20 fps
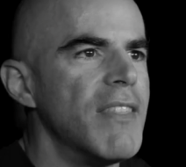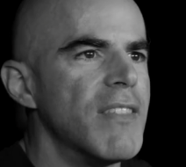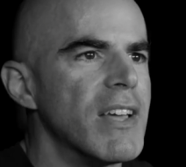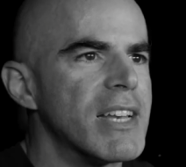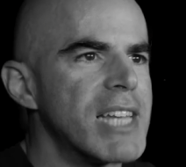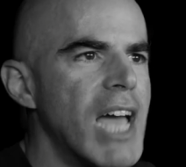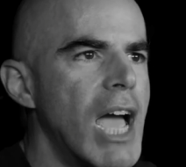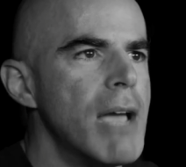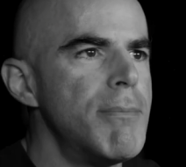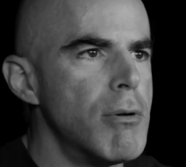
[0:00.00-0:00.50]
and the
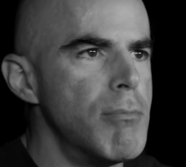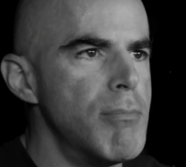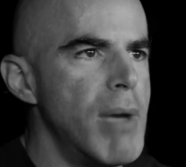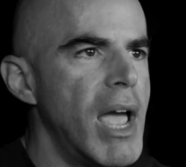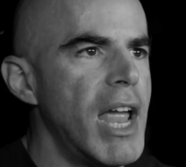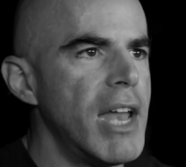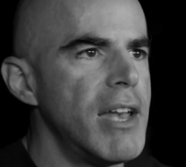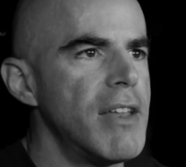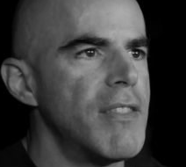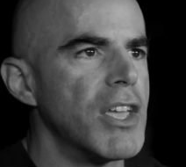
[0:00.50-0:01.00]
type of
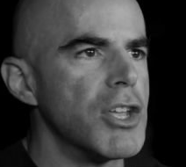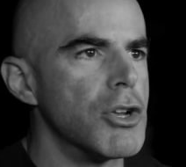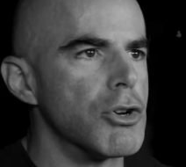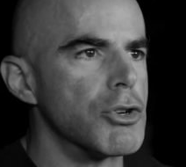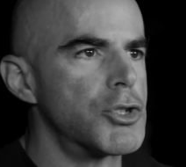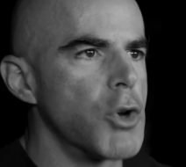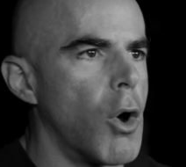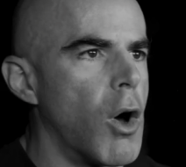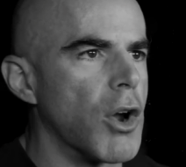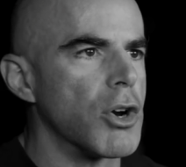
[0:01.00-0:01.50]
man that
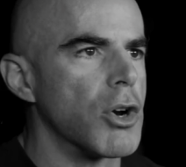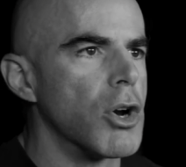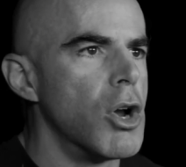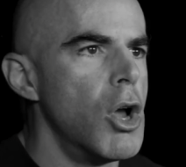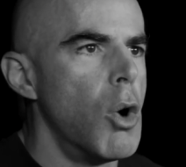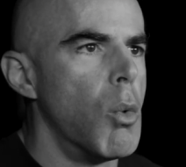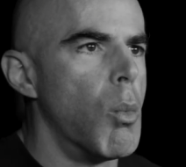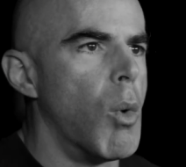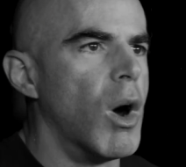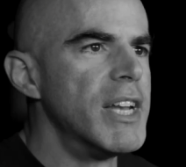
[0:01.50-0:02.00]
your daughter
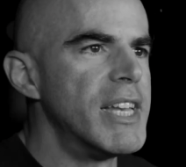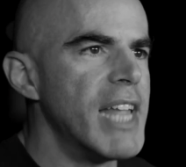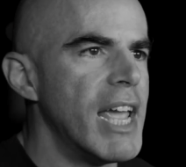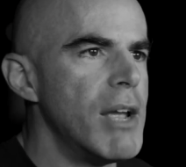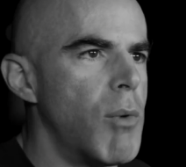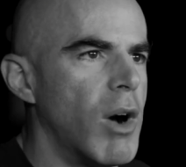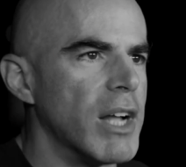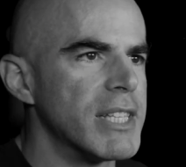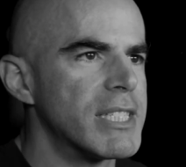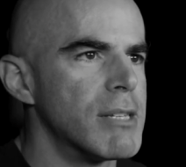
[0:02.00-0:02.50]
one
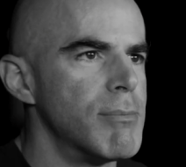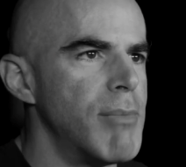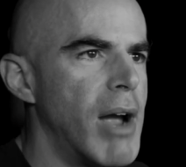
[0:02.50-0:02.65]
day wants to